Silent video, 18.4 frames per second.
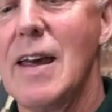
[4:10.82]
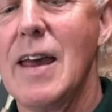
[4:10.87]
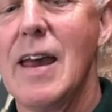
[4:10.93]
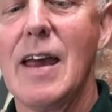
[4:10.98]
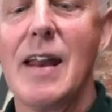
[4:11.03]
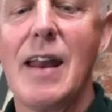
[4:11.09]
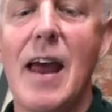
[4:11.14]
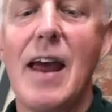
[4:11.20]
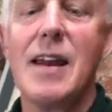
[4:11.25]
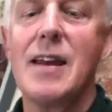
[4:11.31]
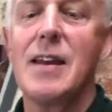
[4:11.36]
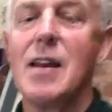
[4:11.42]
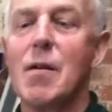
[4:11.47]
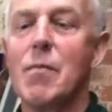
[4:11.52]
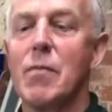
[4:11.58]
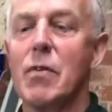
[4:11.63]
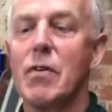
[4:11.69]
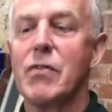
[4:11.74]
in any
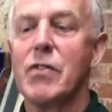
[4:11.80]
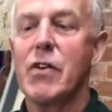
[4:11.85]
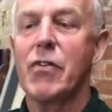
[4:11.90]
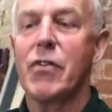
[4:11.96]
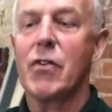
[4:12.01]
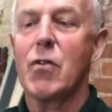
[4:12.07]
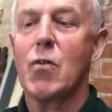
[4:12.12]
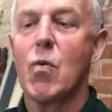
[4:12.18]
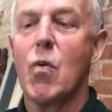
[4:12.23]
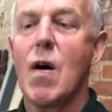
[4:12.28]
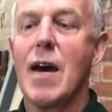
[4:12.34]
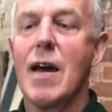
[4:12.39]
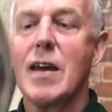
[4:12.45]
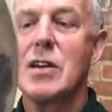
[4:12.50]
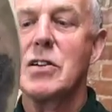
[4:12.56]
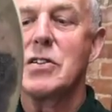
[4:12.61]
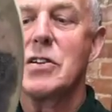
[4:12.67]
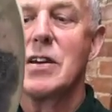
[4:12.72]
number of different
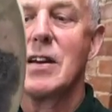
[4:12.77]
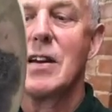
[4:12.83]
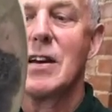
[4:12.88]
ways